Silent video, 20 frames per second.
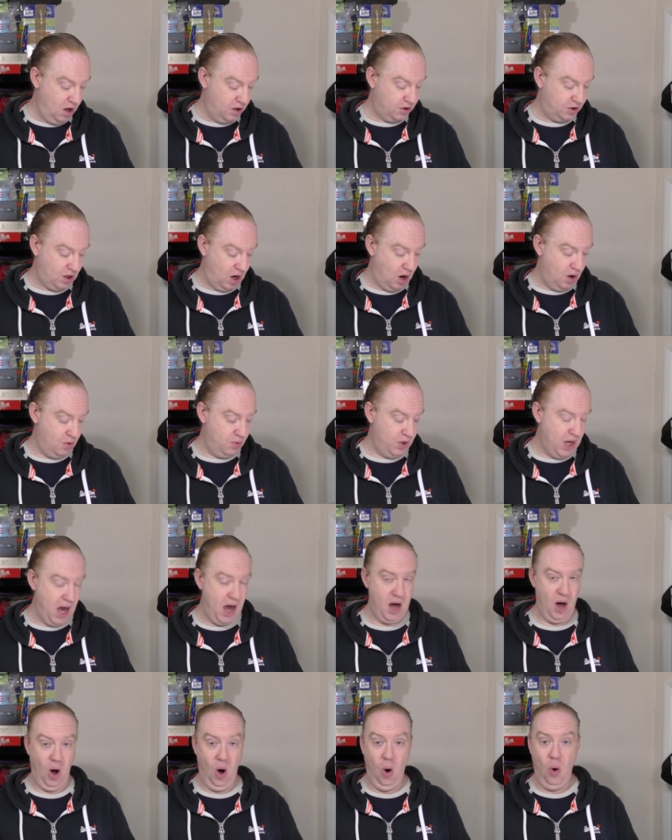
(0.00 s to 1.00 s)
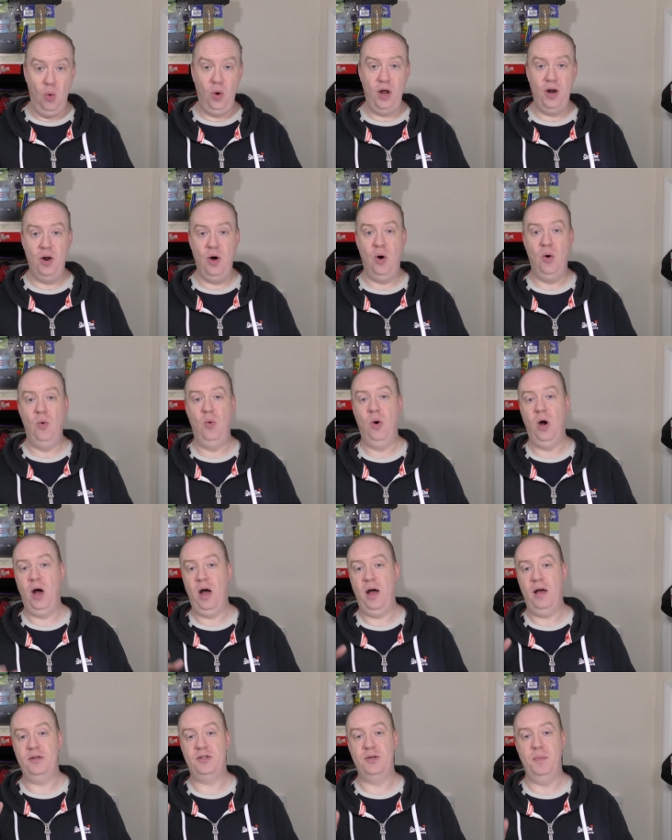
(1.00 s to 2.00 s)
So yeah, all in all,
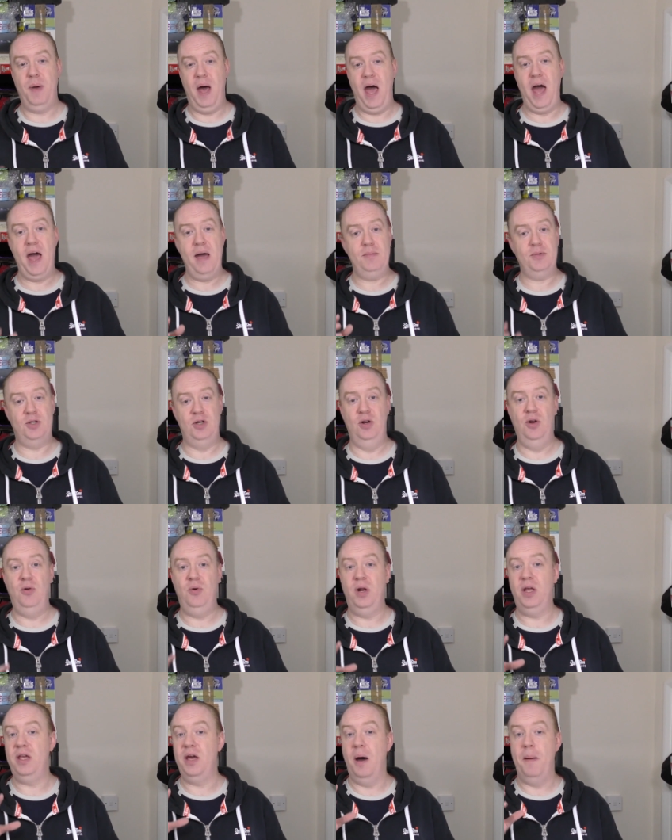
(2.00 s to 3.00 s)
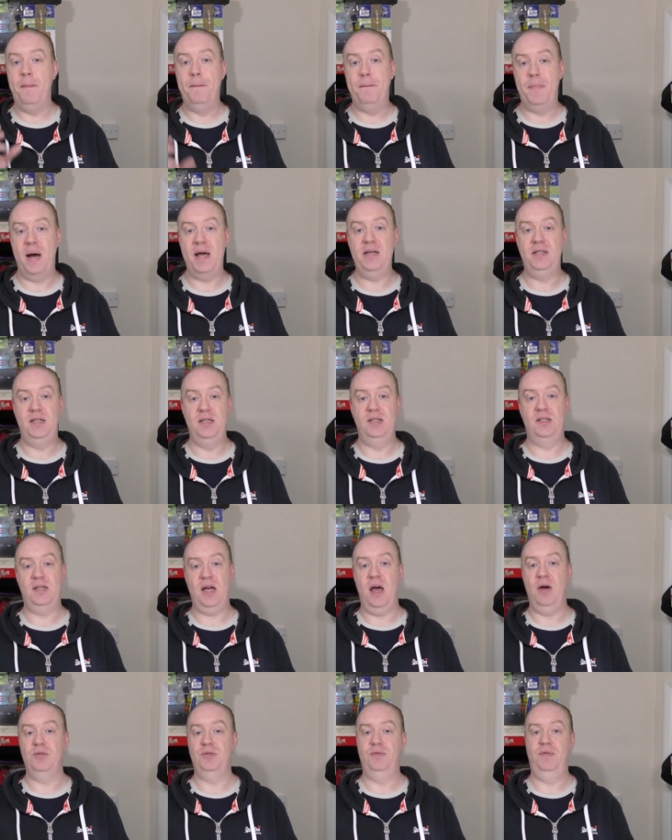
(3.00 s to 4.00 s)
some absolutely amazing
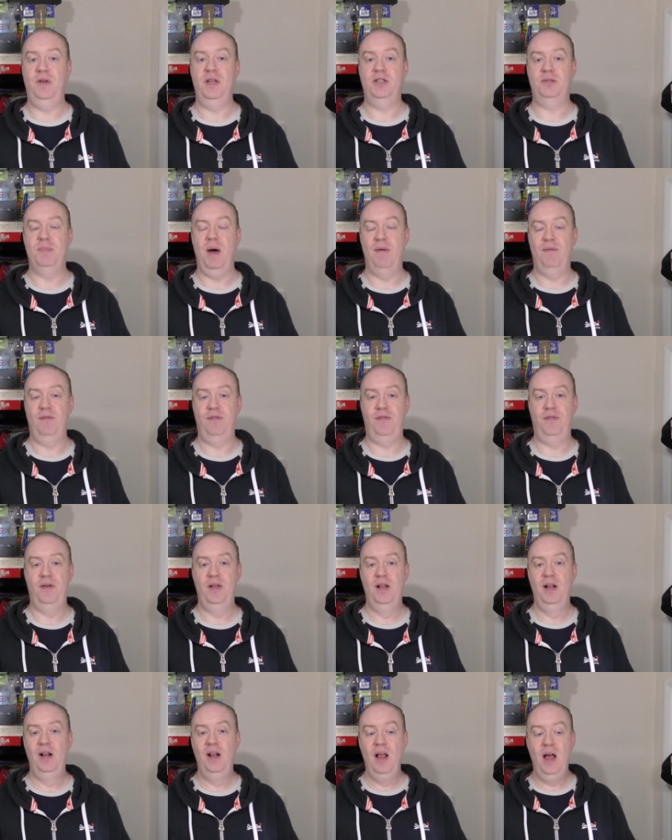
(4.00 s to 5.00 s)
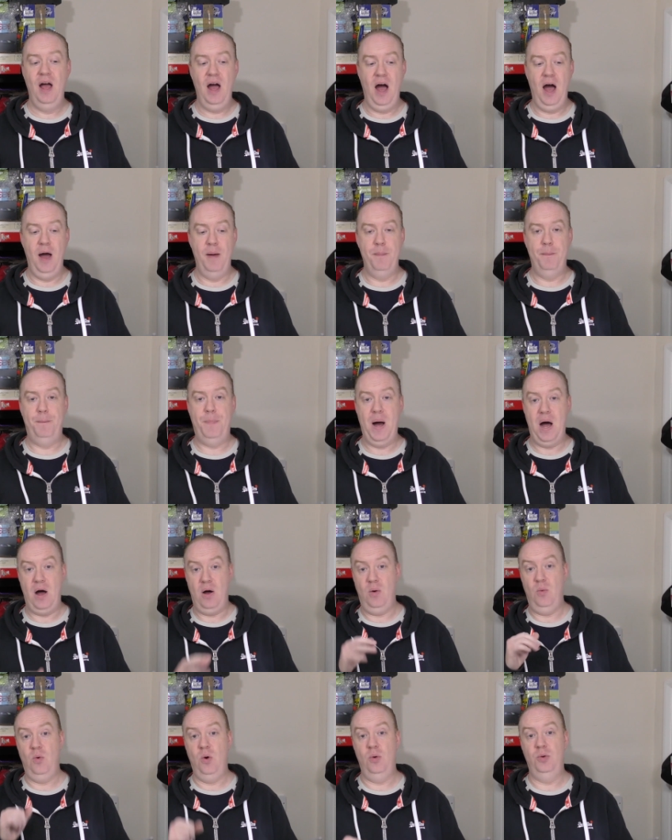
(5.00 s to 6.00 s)
sales for this month.
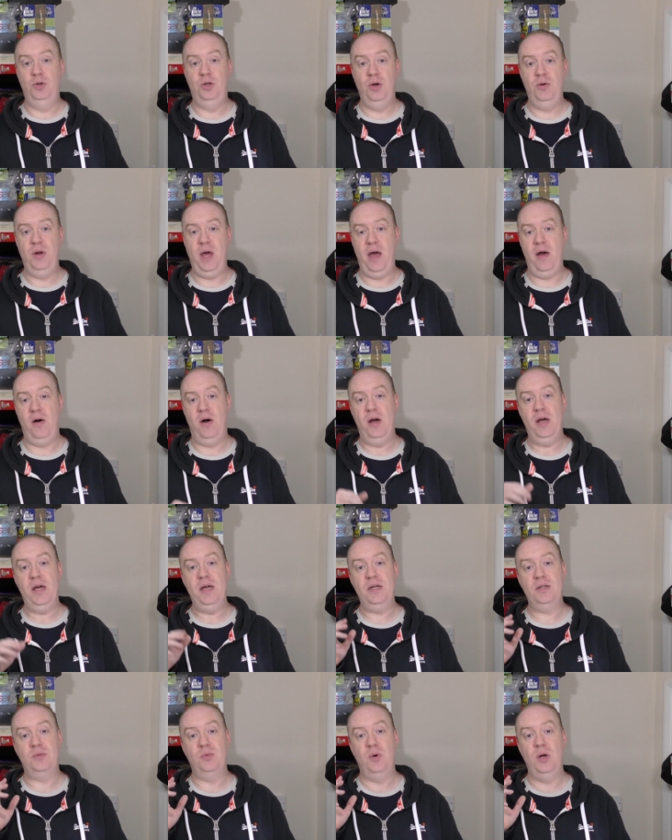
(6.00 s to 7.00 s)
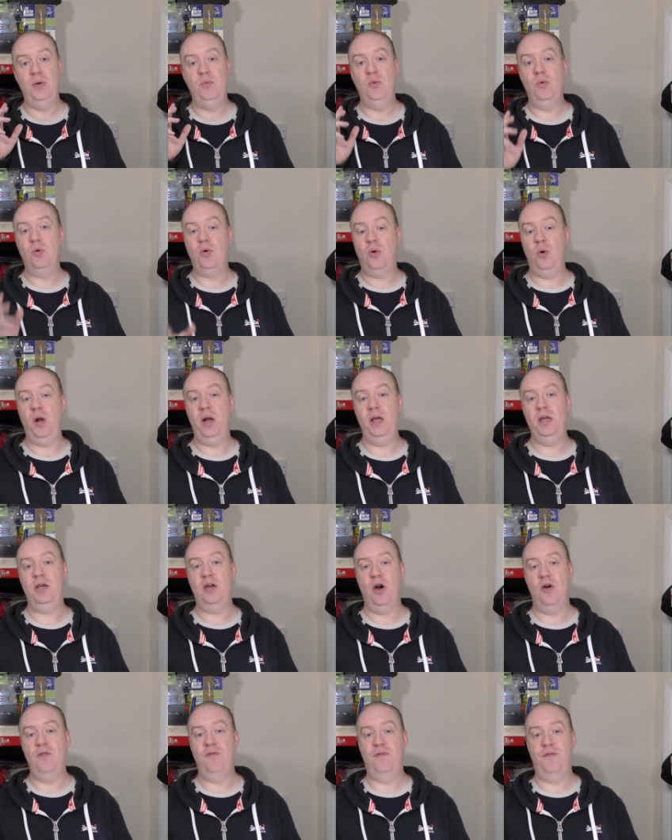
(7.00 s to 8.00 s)
But what we'll do now is we will quickly
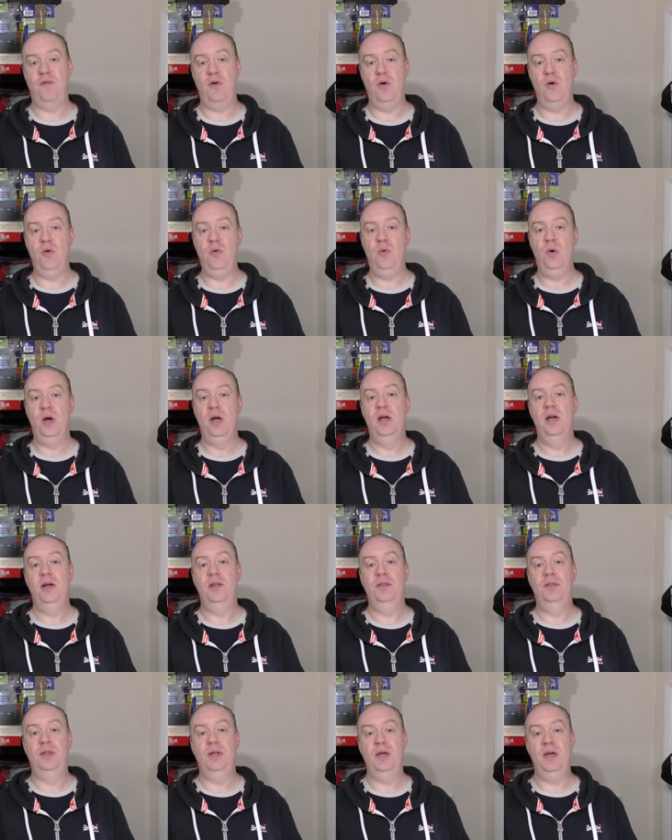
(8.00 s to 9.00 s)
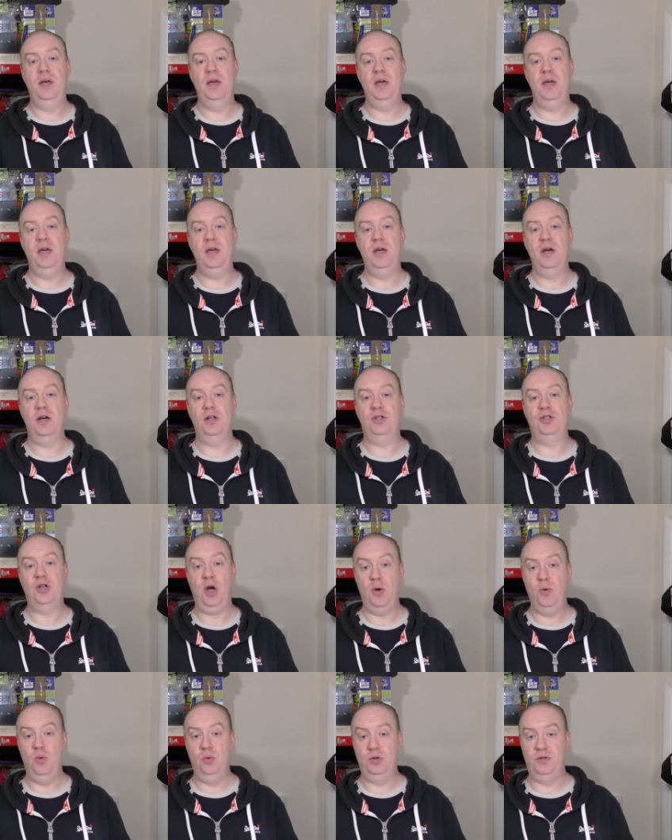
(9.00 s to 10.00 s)
go through the
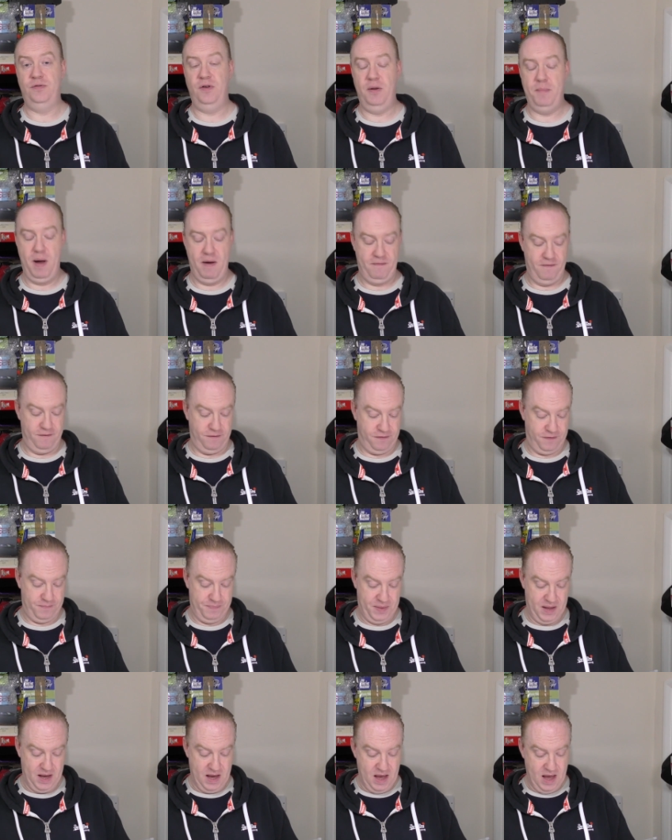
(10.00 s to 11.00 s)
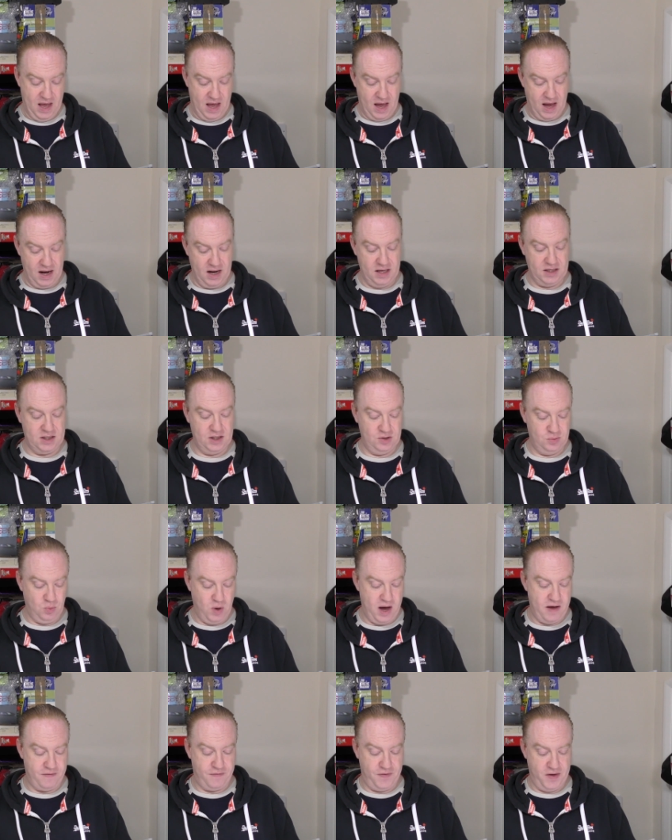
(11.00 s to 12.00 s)
totals for the month. And this is
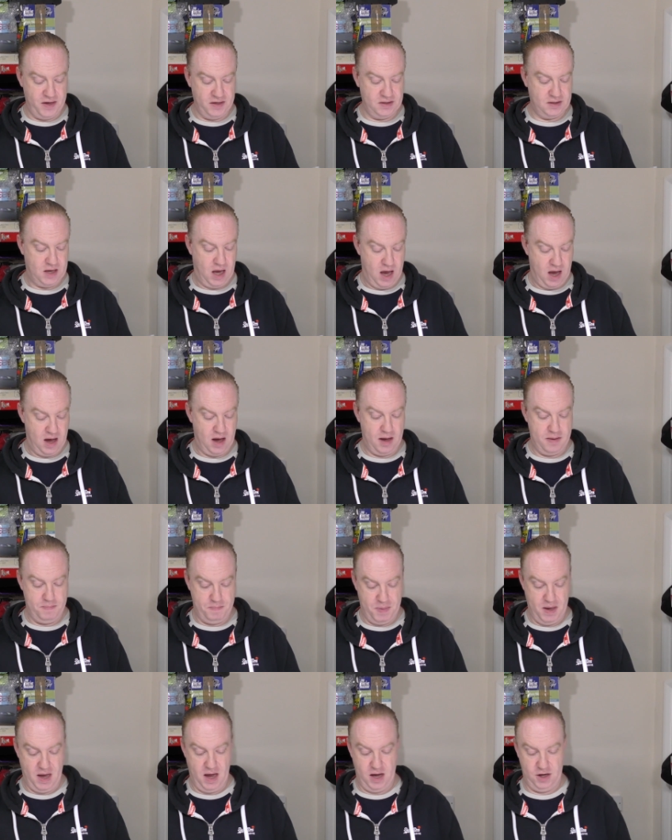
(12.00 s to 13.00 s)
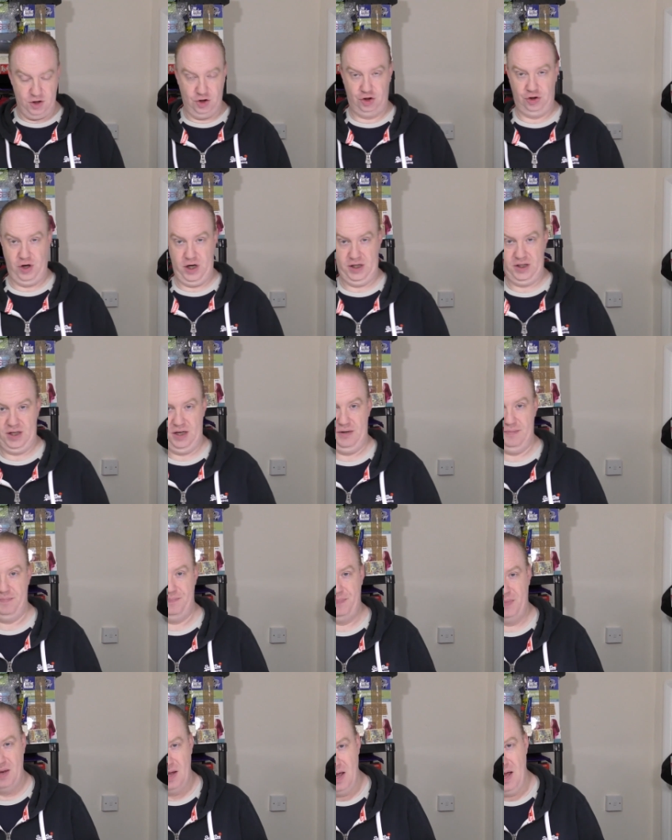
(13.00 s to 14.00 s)
where things get a bit interesting,
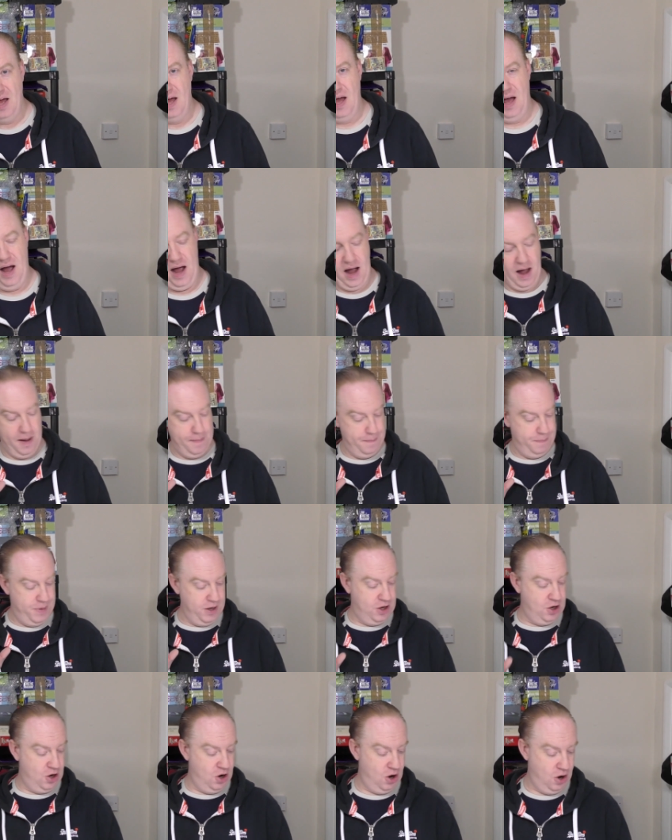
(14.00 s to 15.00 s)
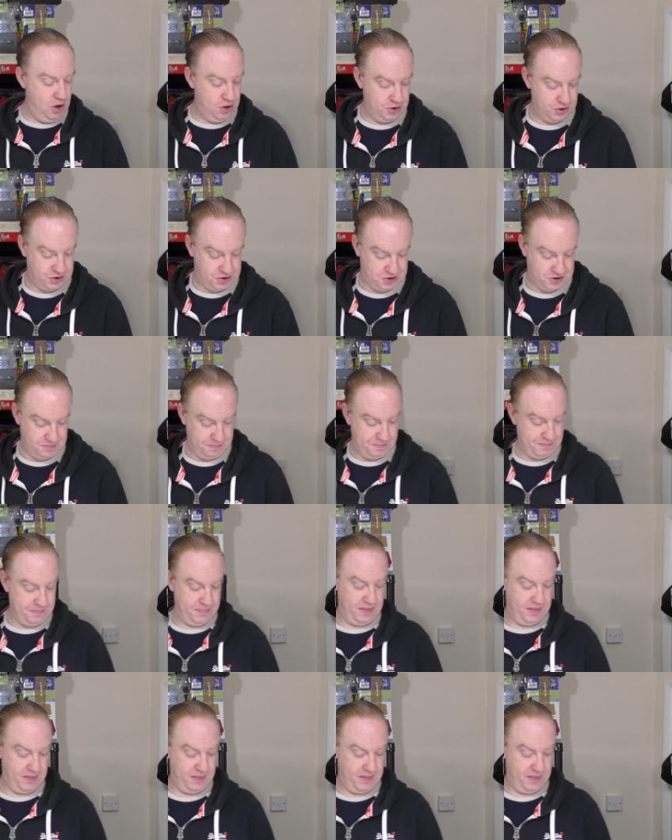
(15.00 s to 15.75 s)
because,